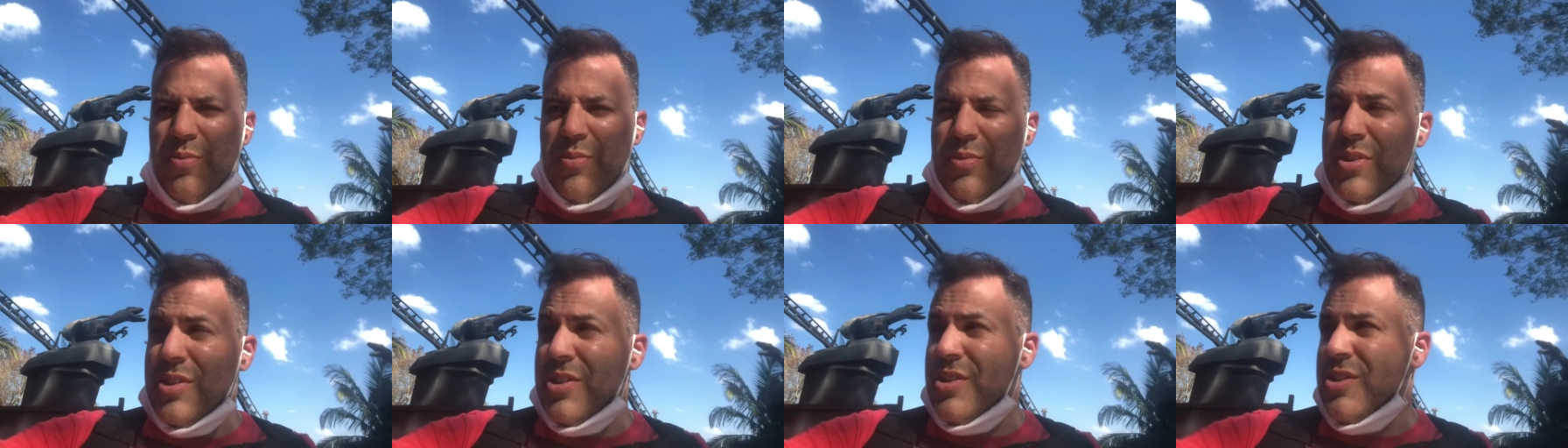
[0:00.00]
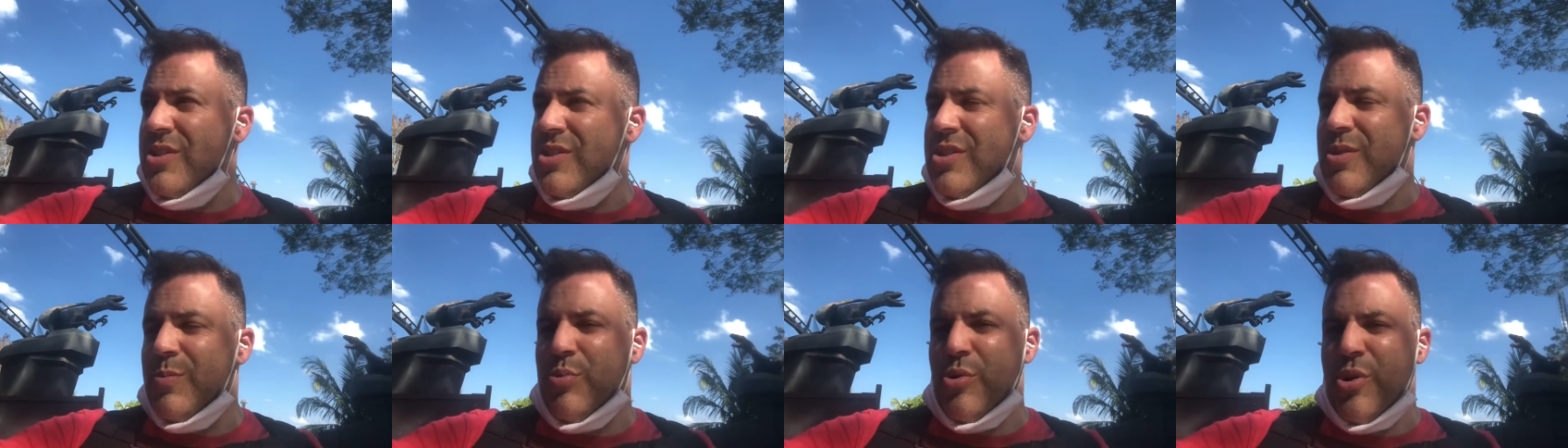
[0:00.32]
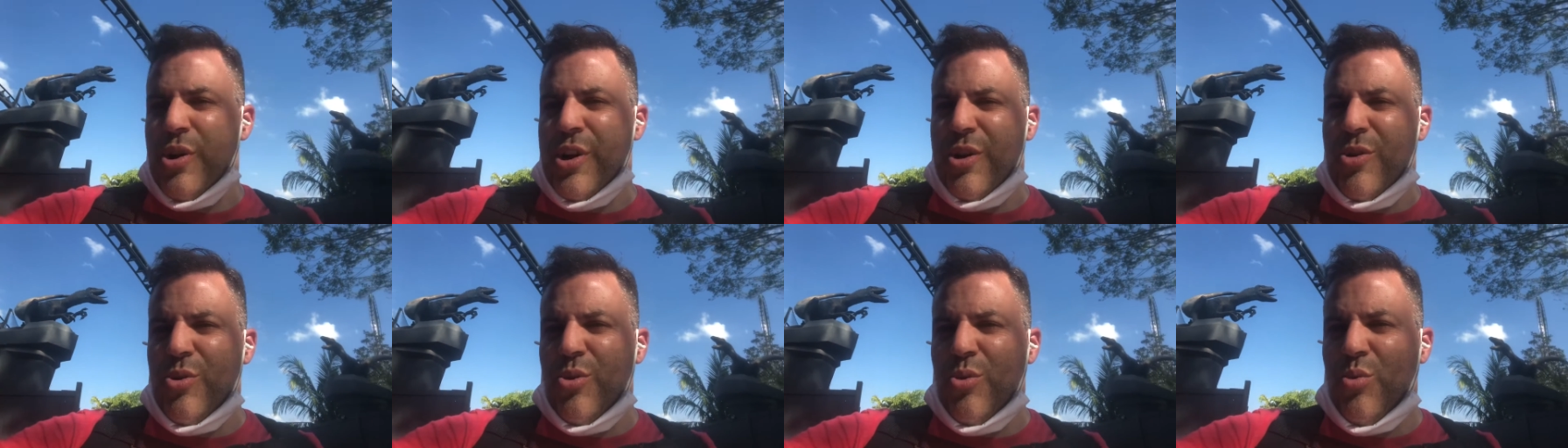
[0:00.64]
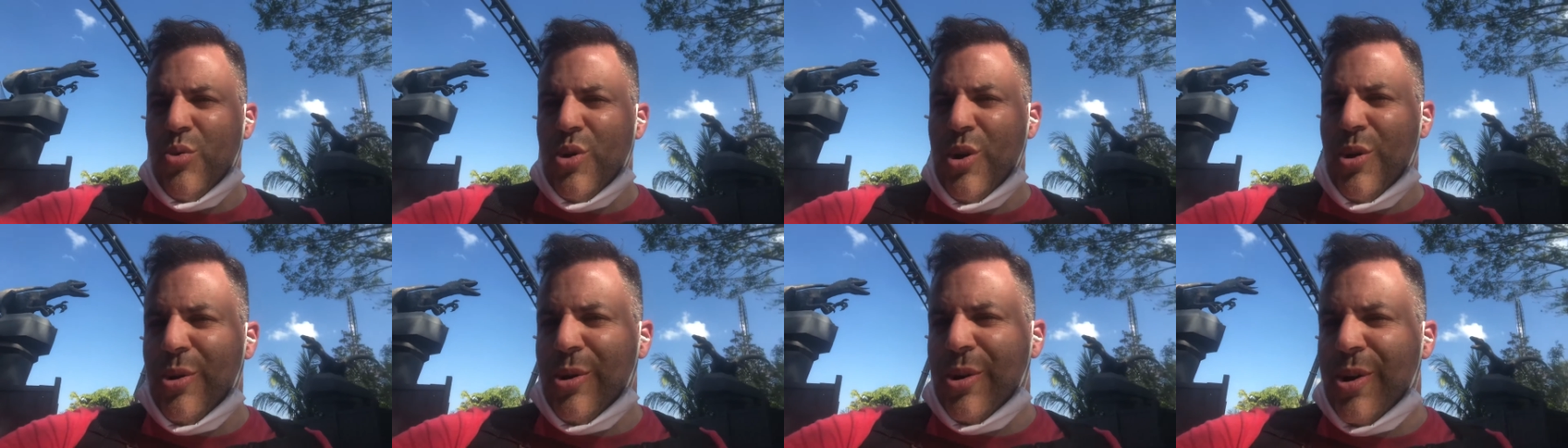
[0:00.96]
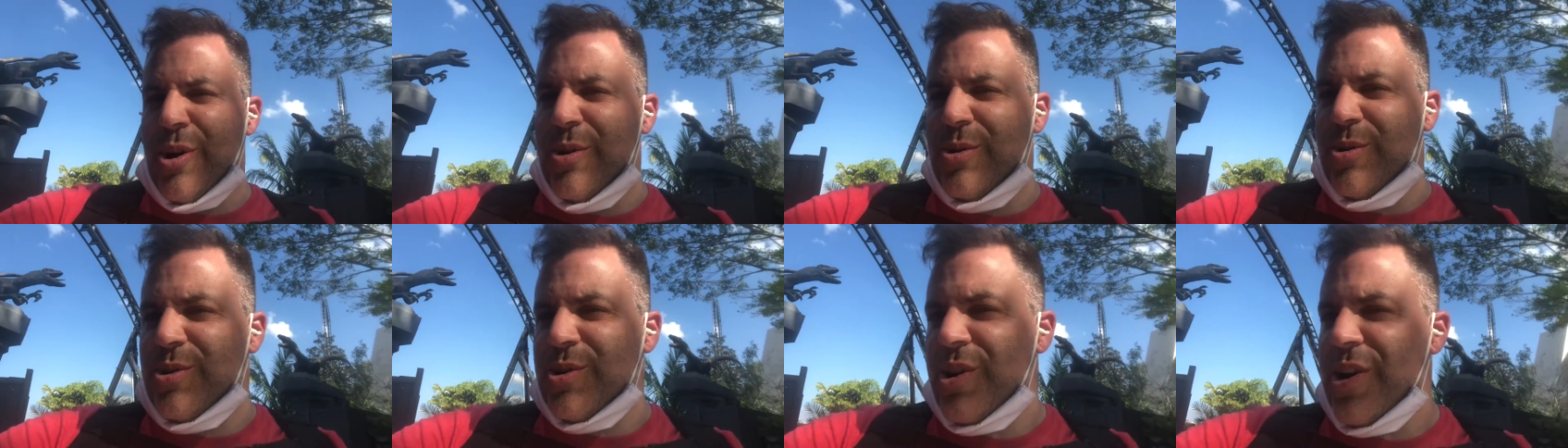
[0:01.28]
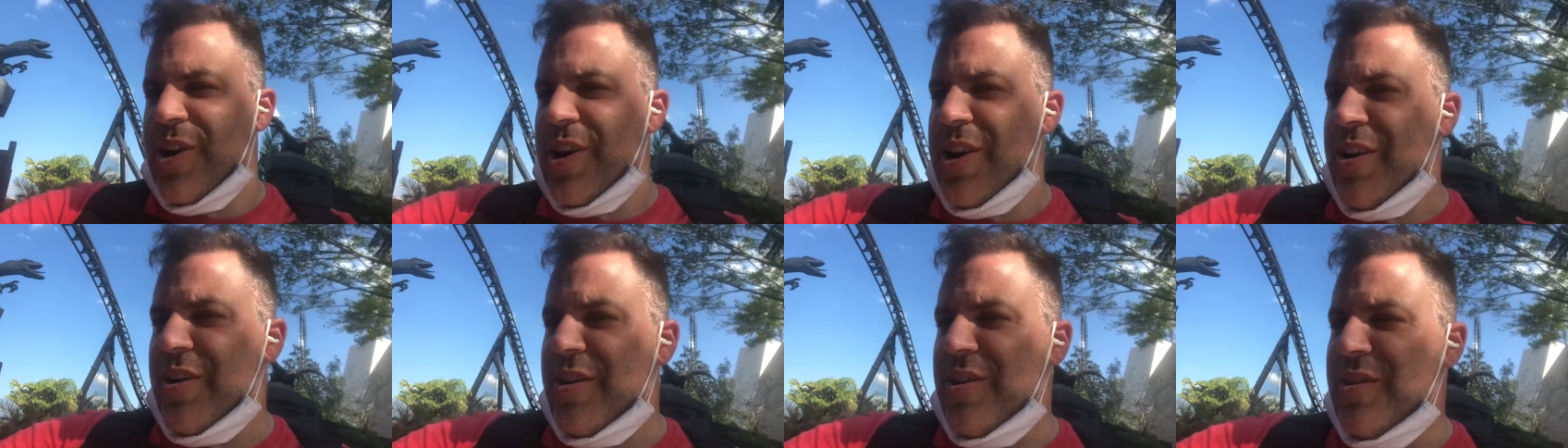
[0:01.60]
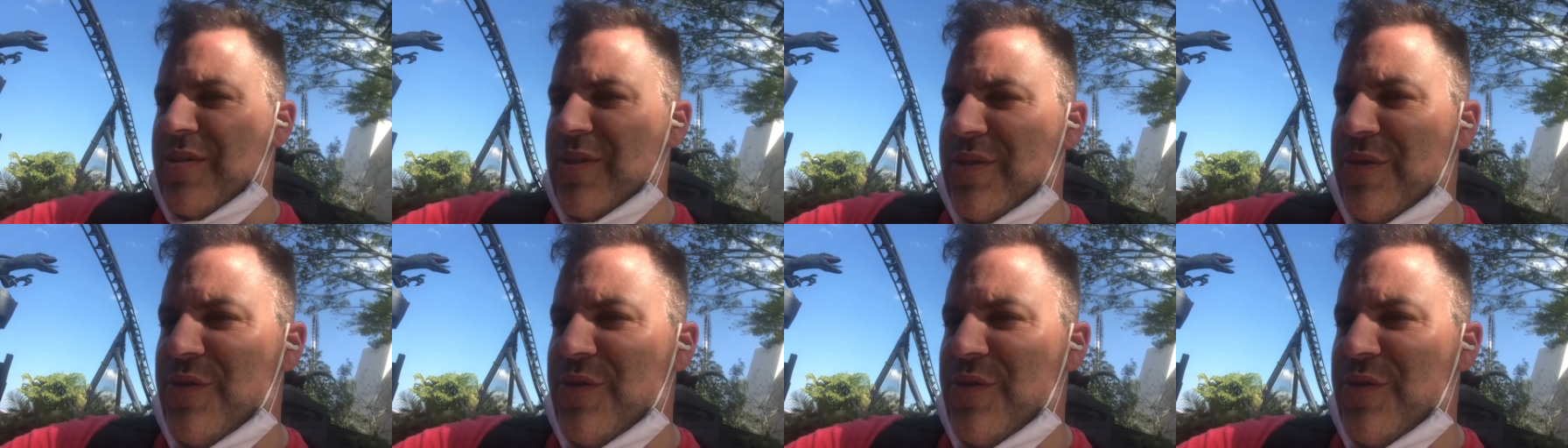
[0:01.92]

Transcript: This is a pretty cool roller coaster here.